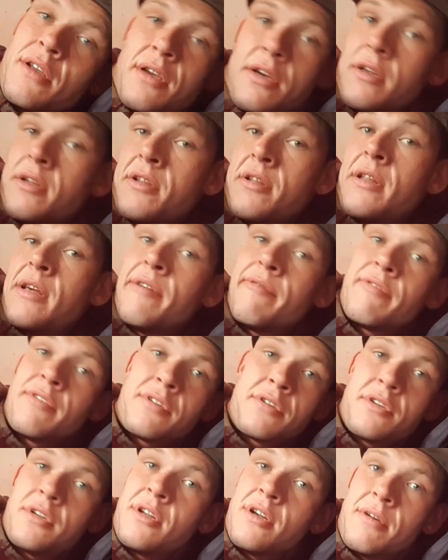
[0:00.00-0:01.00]
and on
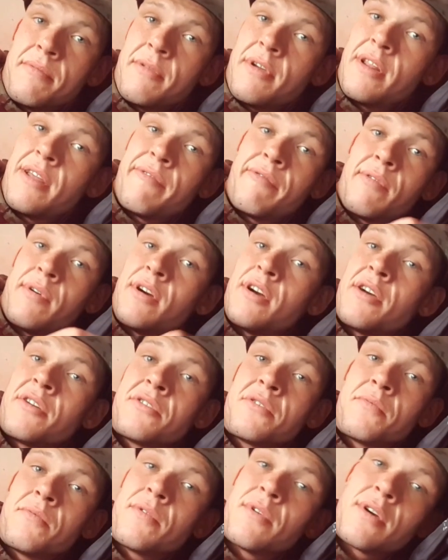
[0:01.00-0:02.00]
average, you know what I mean, everyone
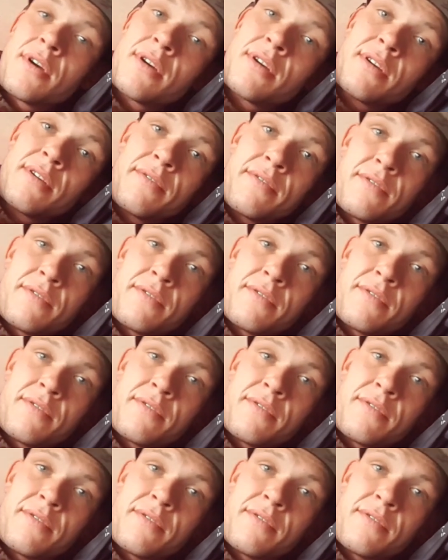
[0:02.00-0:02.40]
goes to work.